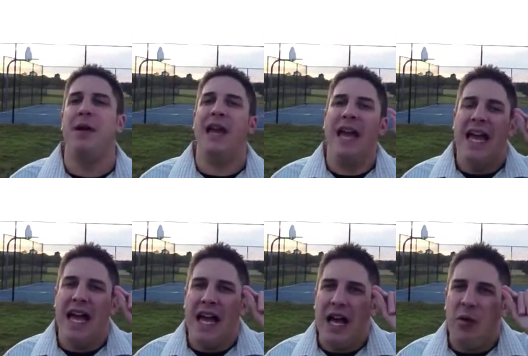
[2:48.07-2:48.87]
But
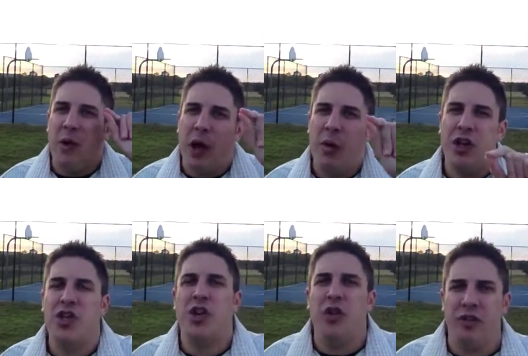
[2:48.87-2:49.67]
what I want to
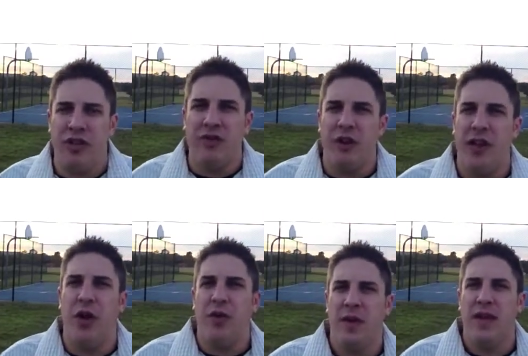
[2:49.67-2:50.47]
show you in this
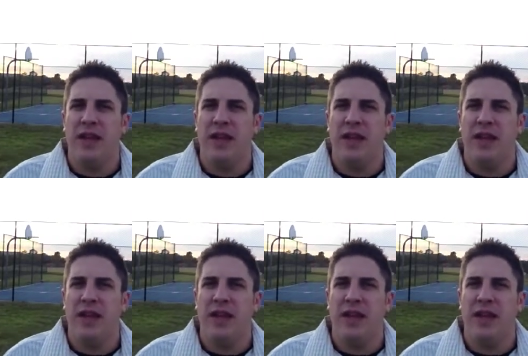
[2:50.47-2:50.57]
video